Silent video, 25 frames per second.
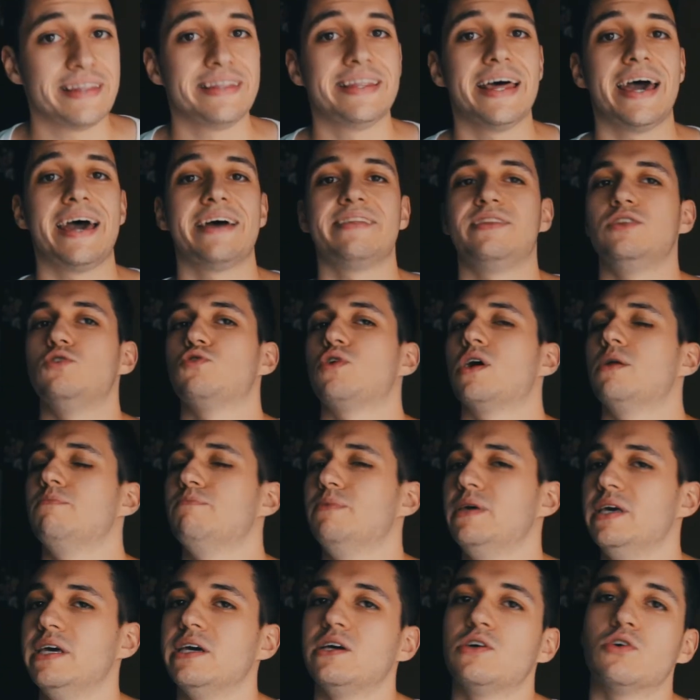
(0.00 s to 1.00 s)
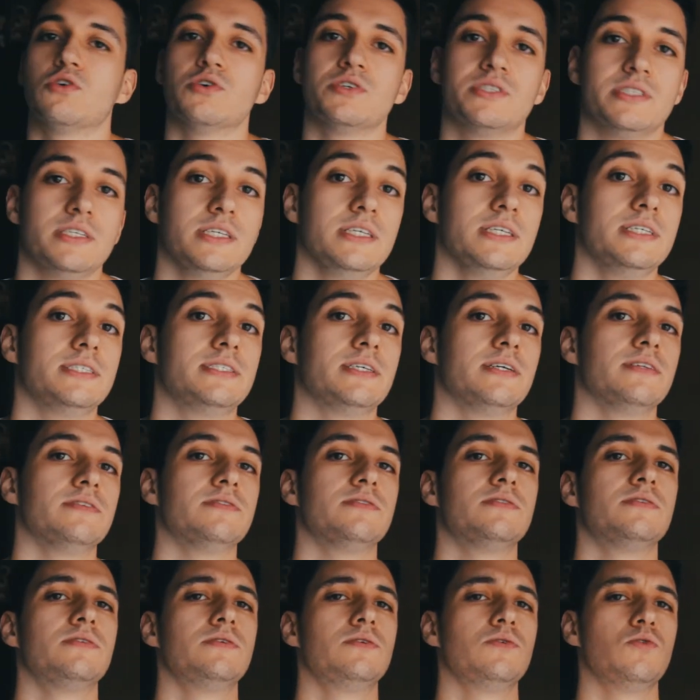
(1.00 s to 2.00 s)
that you can be
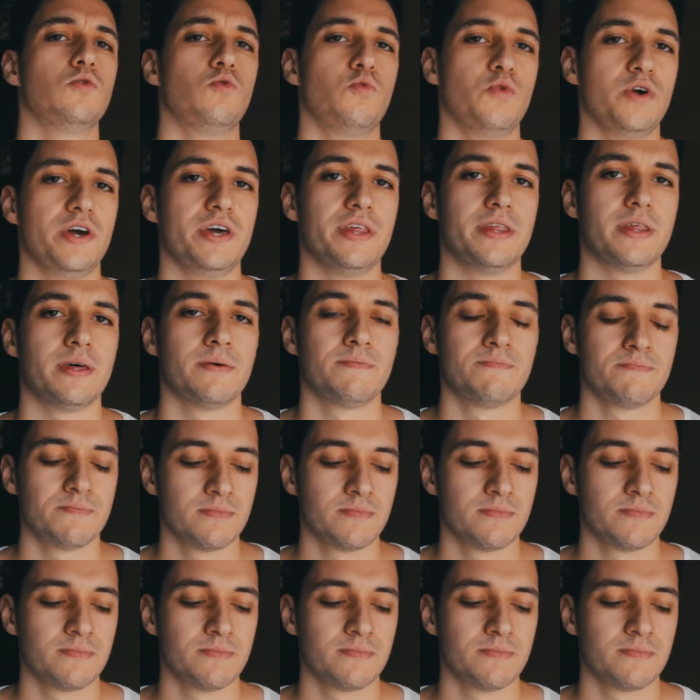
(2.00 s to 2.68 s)
consistent weight.